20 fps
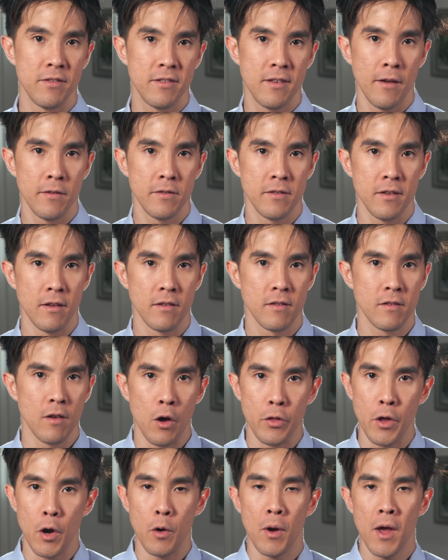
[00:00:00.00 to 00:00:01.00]
Celsius.
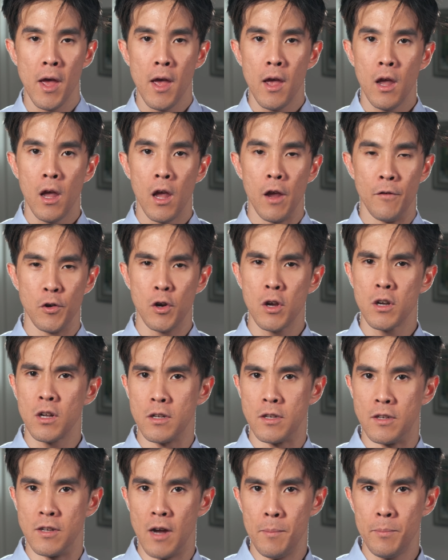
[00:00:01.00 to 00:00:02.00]
Although, if you're going
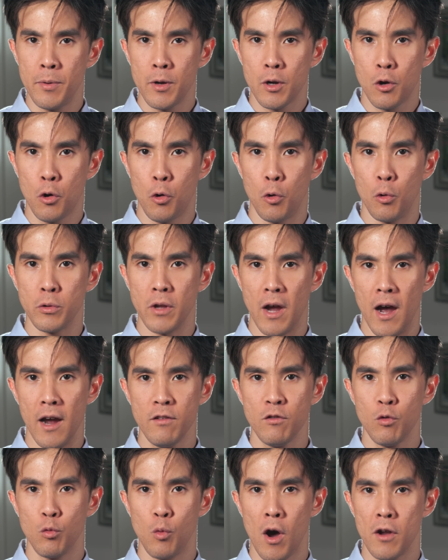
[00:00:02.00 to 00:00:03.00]
to dump cold
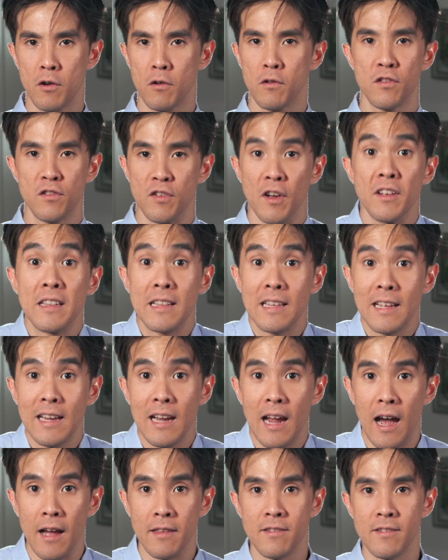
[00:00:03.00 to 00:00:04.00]
ice water
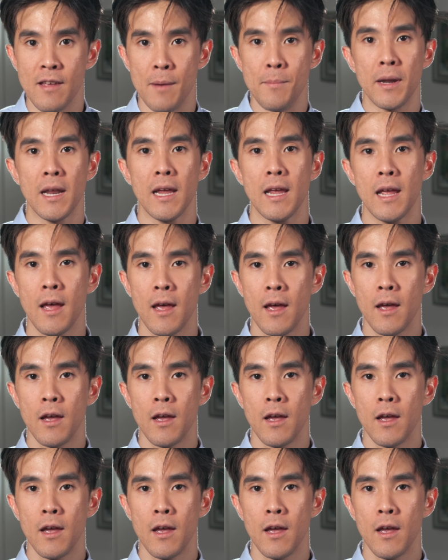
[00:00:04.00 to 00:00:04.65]
suddenly on somebody,